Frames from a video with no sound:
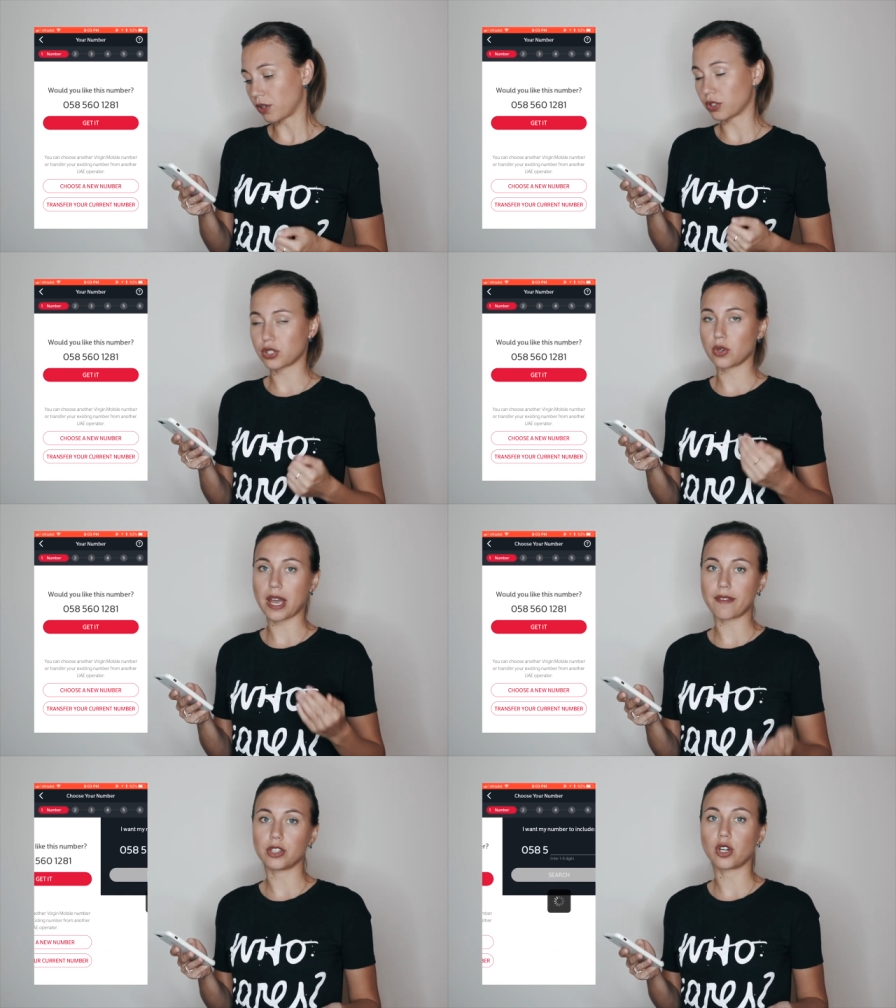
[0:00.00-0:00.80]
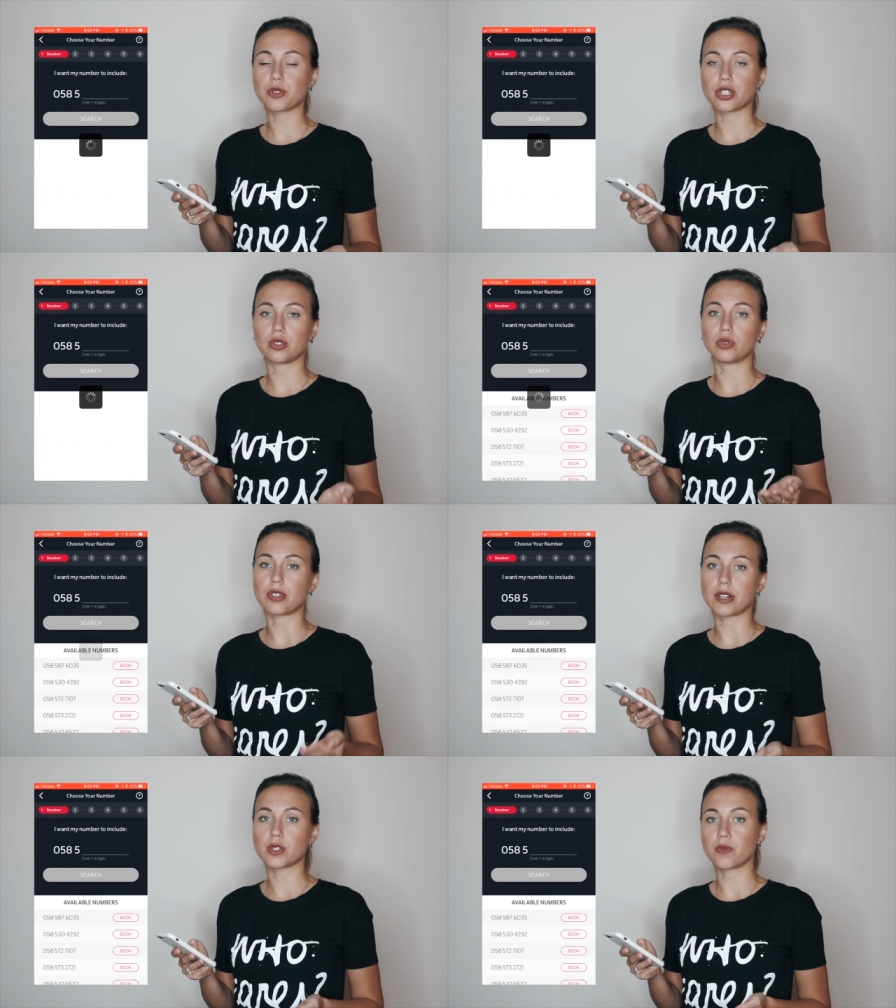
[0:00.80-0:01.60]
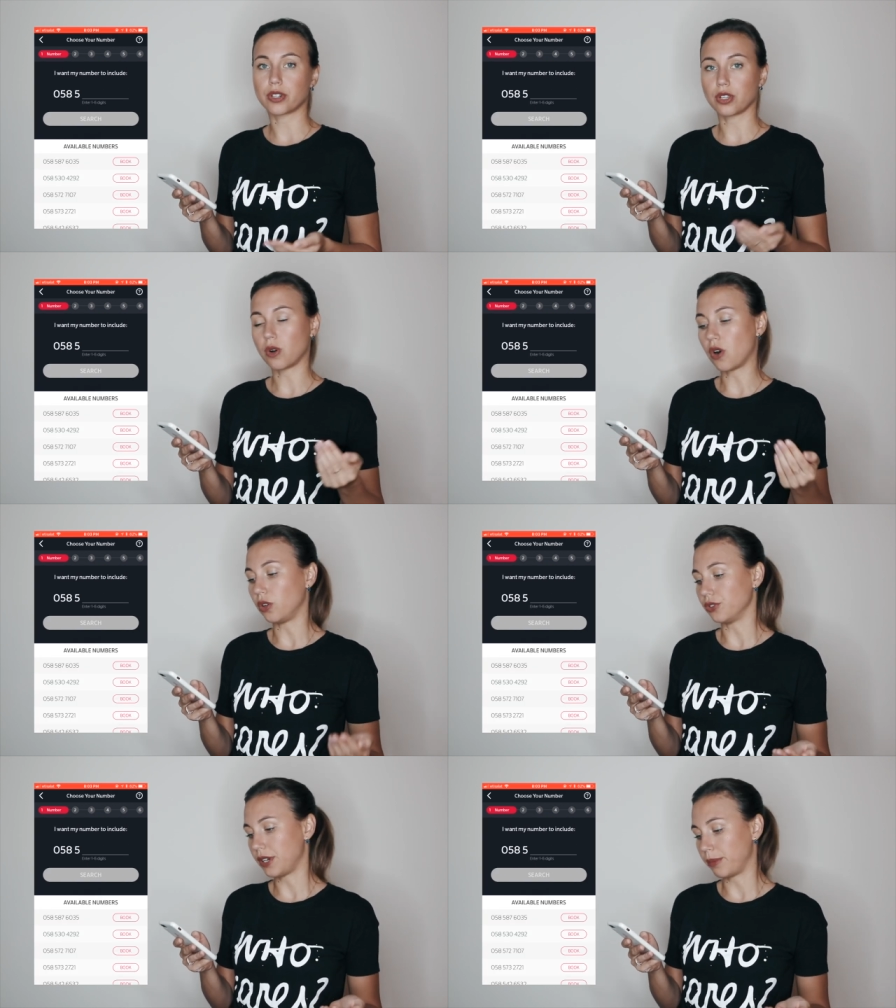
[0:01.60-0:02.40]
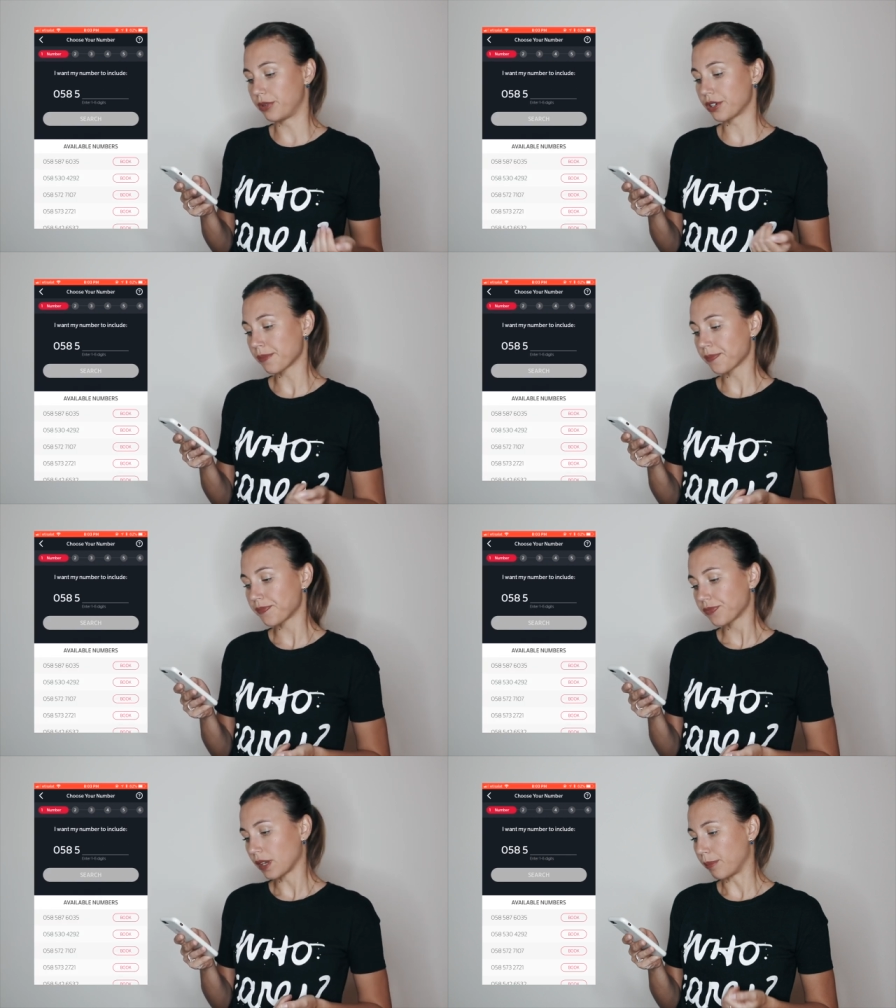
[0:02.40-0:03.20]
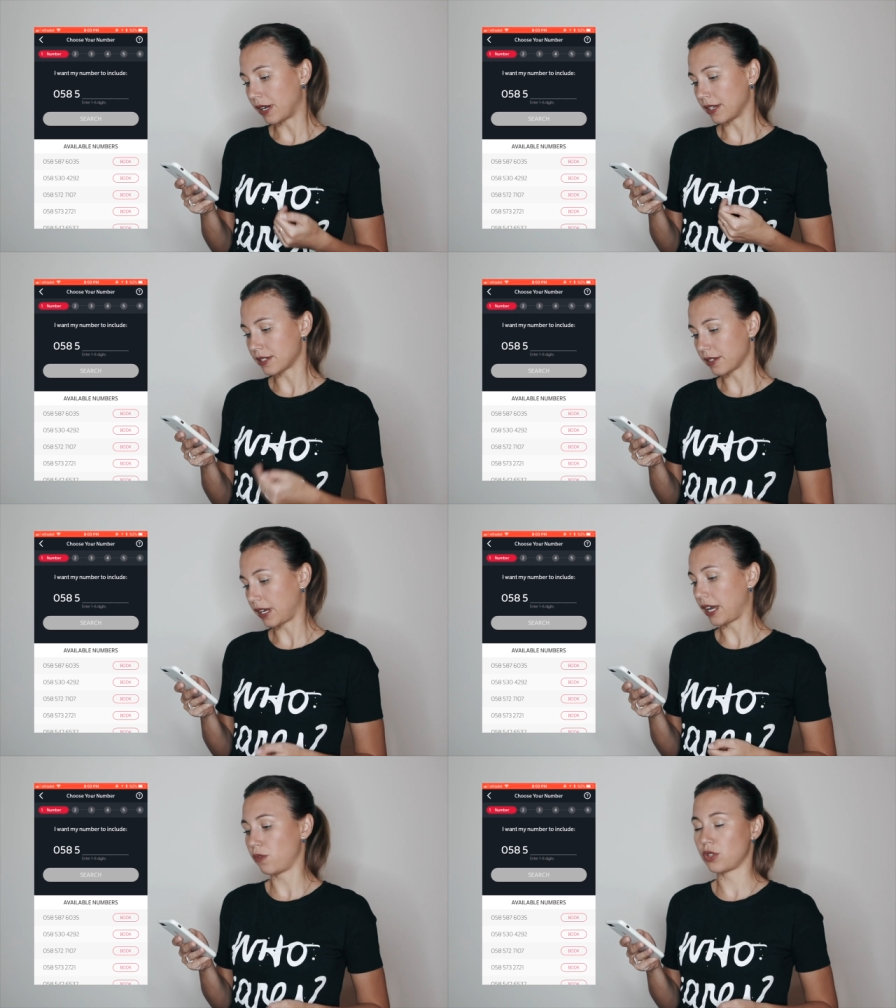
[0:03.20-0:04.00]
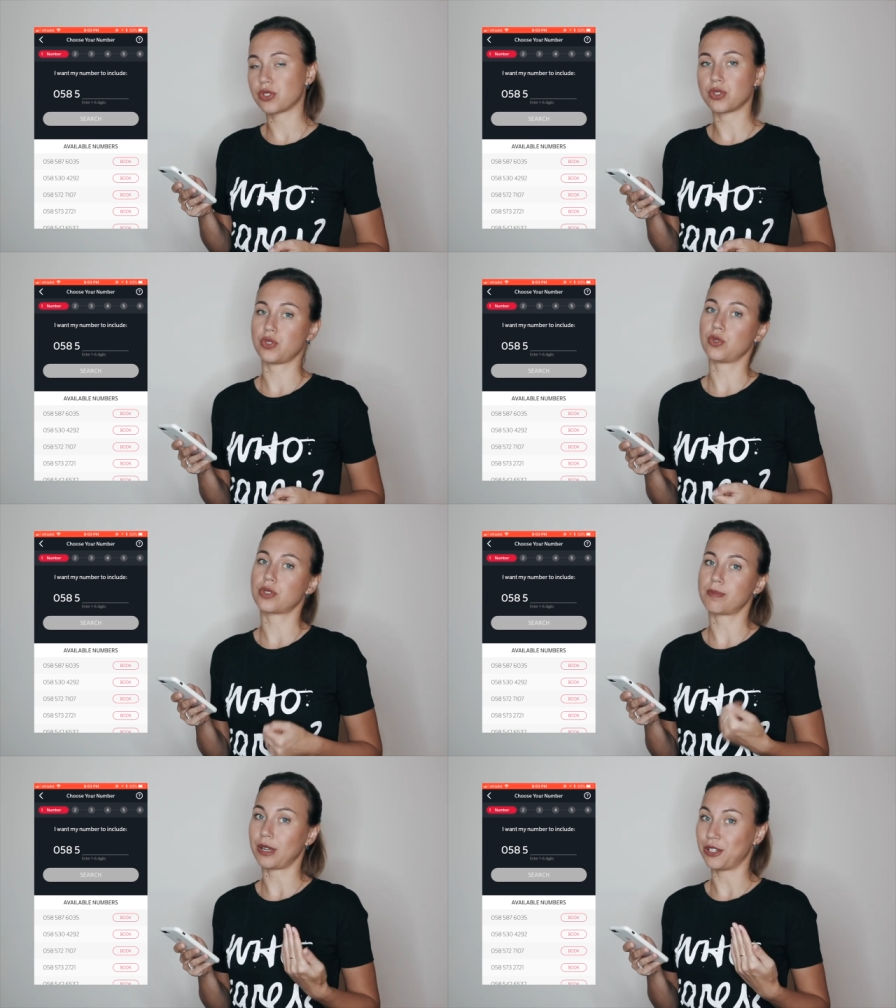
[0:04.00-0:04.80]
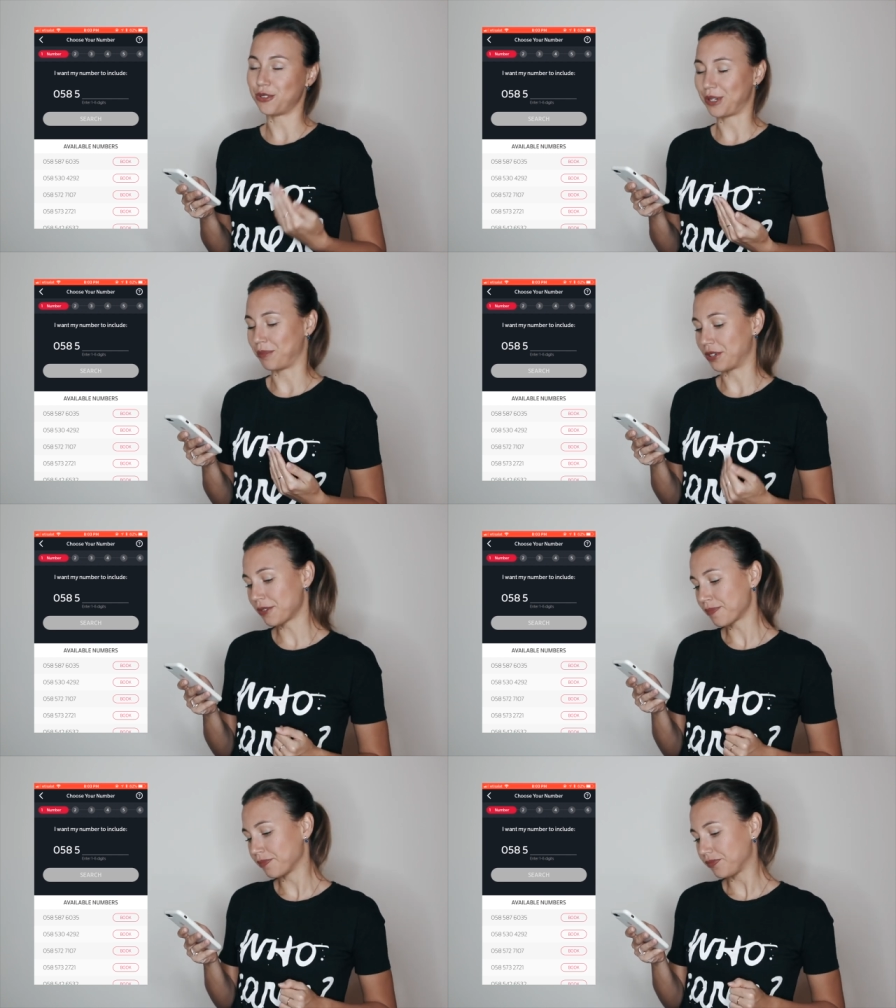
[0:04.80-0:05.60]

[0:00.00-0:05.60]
Also, you have an option to transfer your old number, but I want to choose my new number.